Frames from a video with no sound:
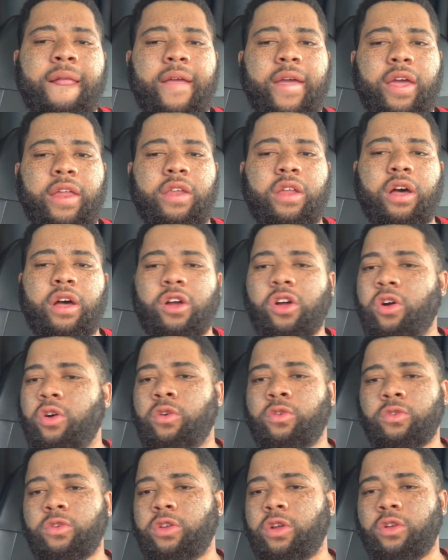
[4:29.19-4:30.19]
and
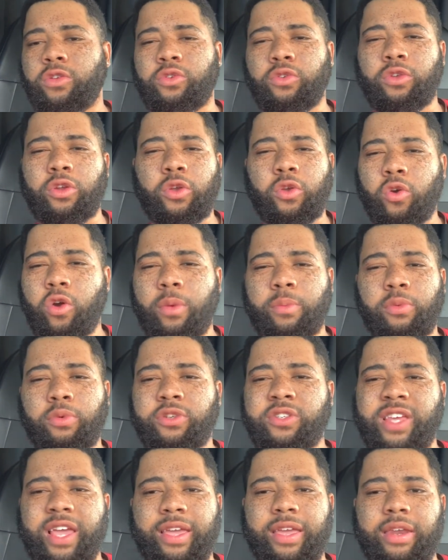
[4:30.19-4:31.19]
go, do the normal
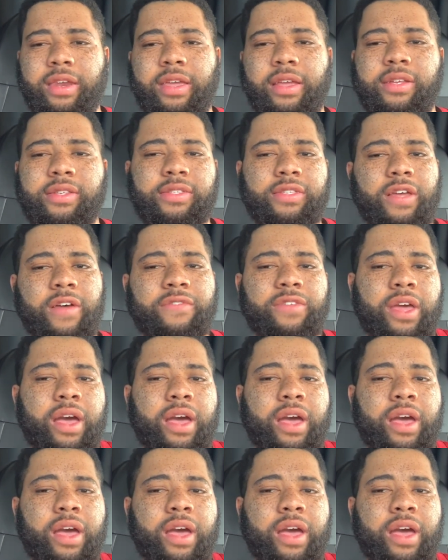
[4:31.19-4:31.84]
checking in stuff.